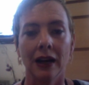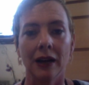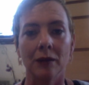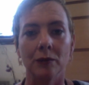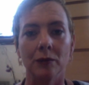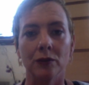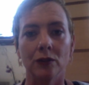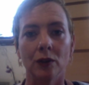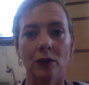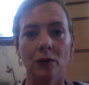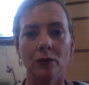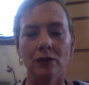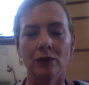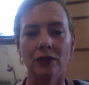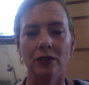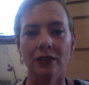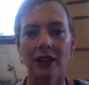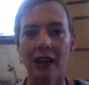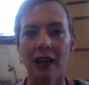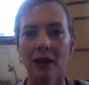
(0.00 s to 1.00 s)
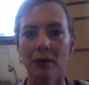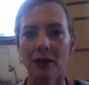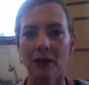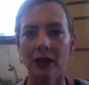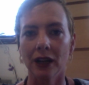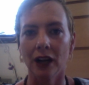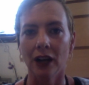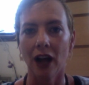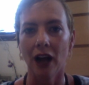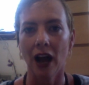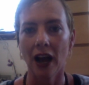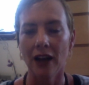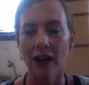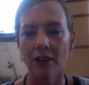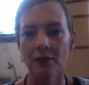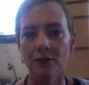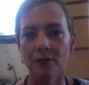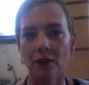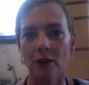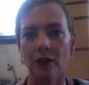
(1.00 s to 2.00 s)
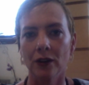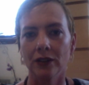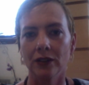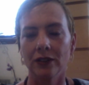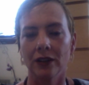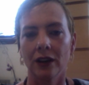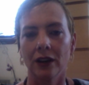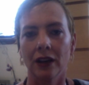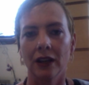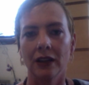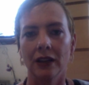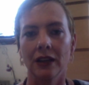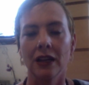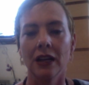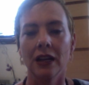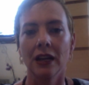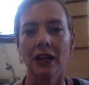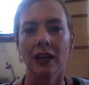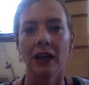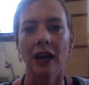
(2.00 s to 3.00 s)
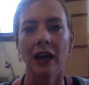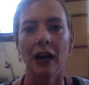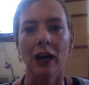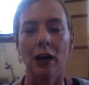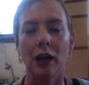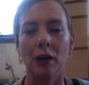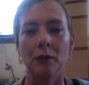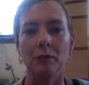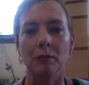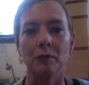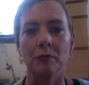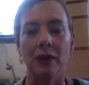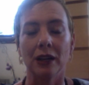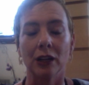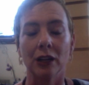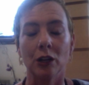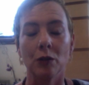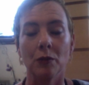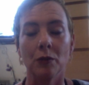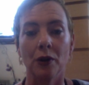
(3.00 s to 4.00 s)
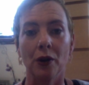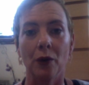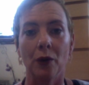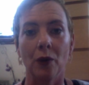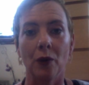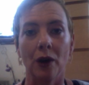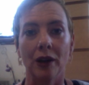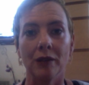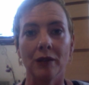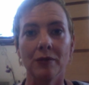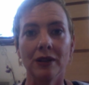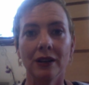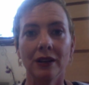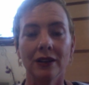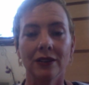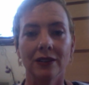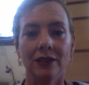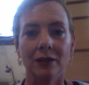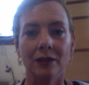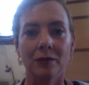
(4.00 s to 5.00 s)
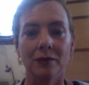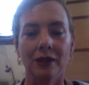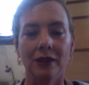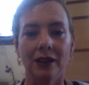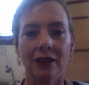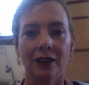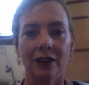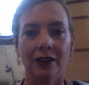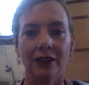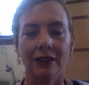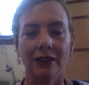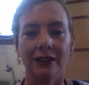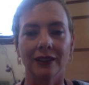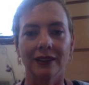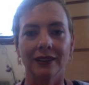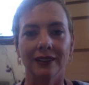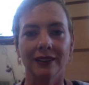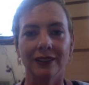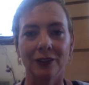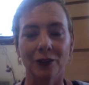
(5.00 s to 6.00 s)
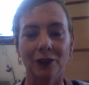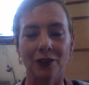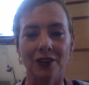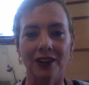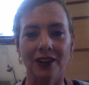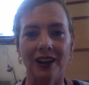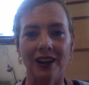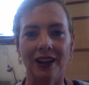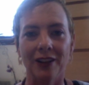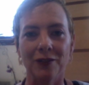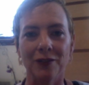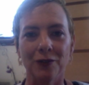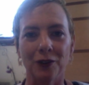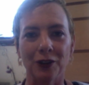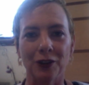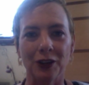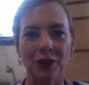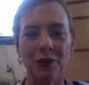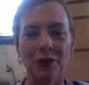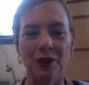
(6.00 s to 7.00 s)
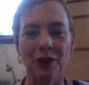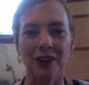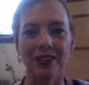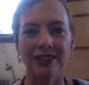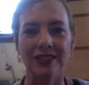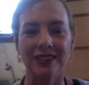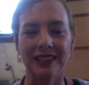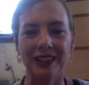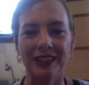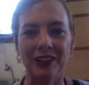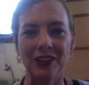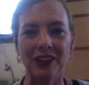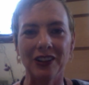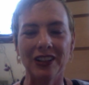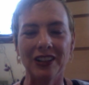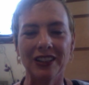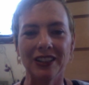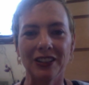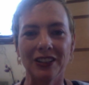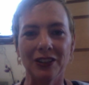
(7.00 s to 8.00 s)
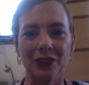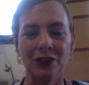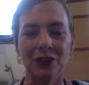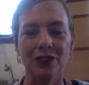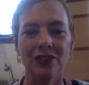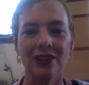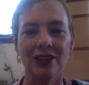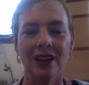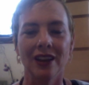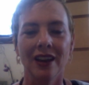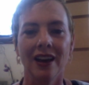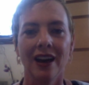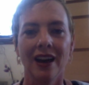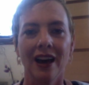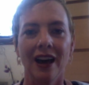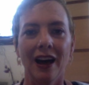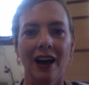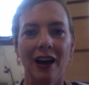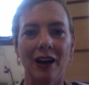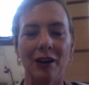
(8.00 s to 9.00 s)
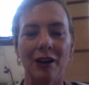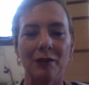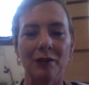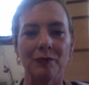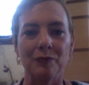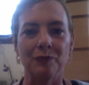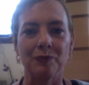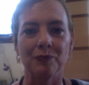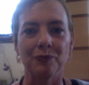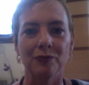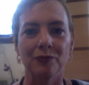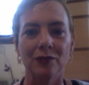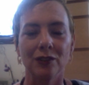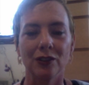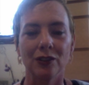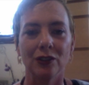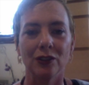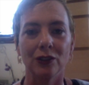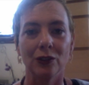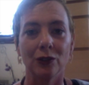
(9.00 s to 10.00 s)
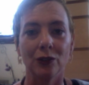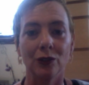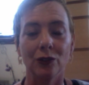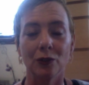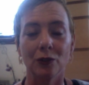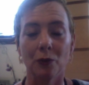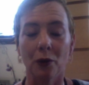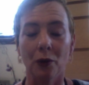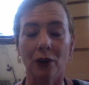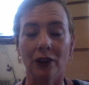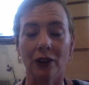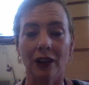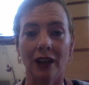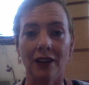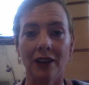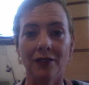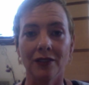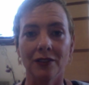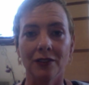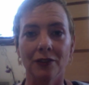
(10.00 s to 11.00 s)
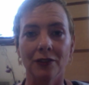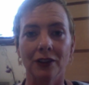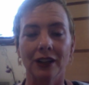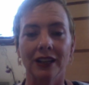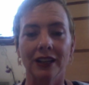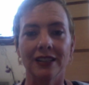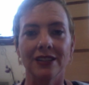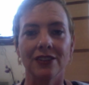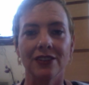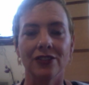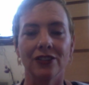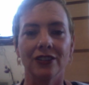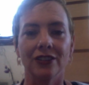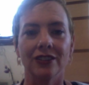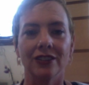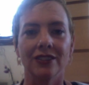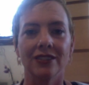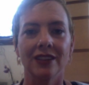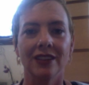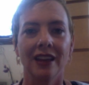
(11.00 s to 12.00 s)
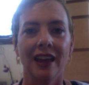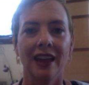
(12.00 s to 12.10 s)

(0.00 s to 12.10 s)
So today I'm going to kind of focus on medical marijuana, because I'm here in Northern California where it's legal and used to support a lot of different conditions.